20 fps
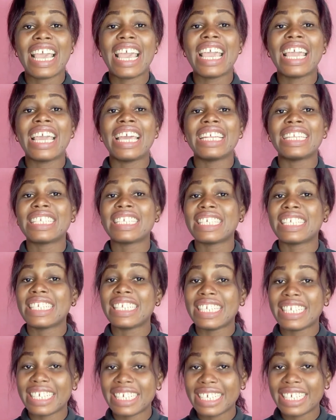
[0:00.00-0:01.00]
and
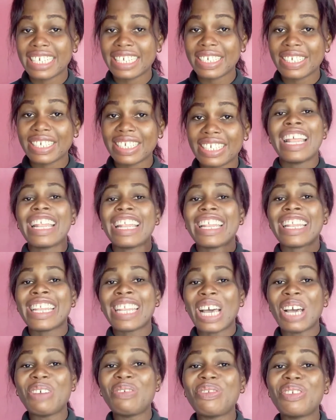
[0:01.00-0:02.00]
D.
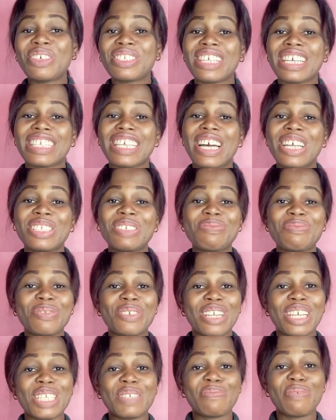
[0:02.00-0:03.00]
Now we've looked at how to
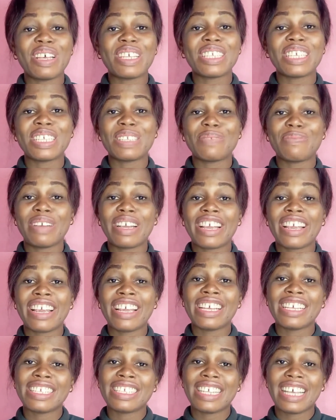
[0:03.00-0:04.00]
pronounce past tense
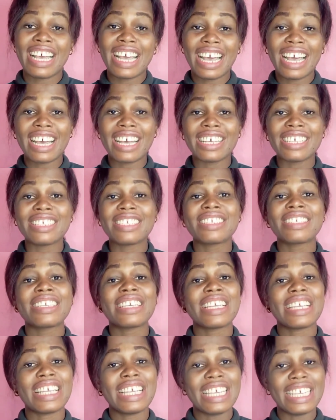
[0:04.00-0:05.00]
markers as
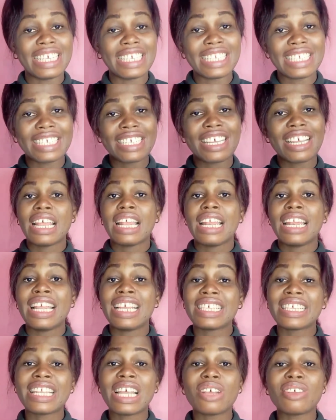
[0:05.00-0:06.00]
ED.
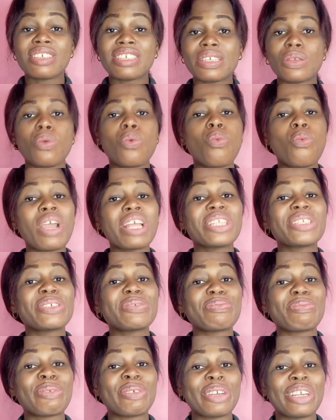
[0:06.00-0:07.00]
Let's now see when to
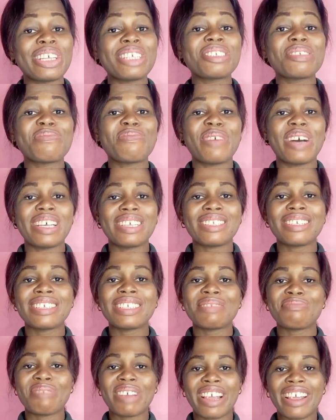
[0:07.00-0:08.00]
pronounce the past
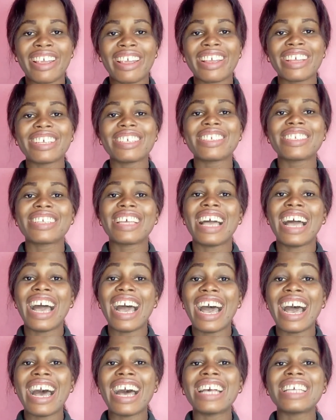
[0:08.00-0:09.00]
tense markers
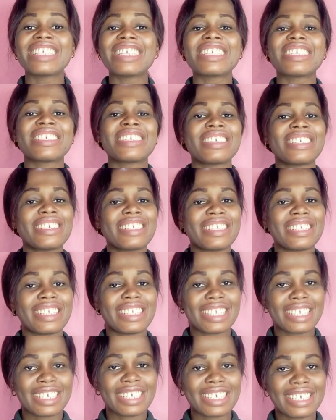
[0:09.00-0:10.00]
as
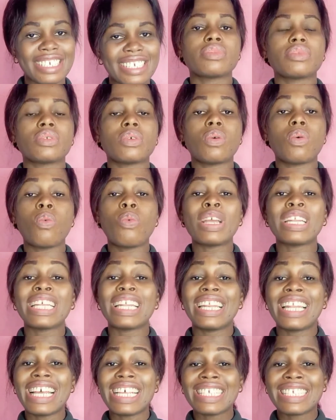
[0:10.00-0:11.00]
T. When the
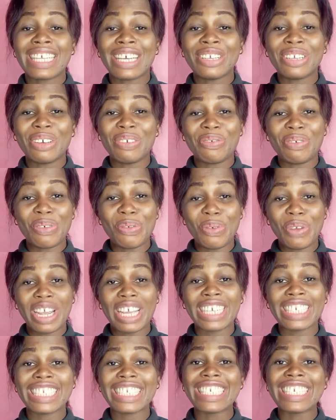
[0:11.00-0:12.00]
last sound of a
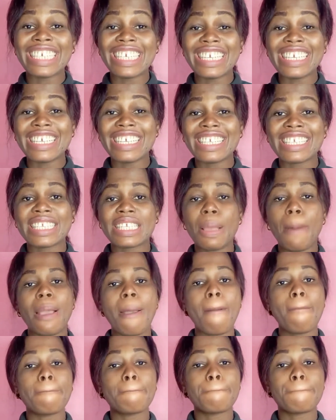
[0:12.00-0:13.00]
word is
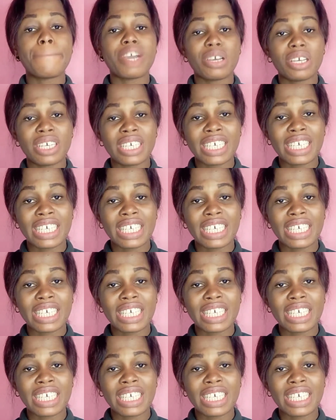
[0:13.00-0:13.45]
P,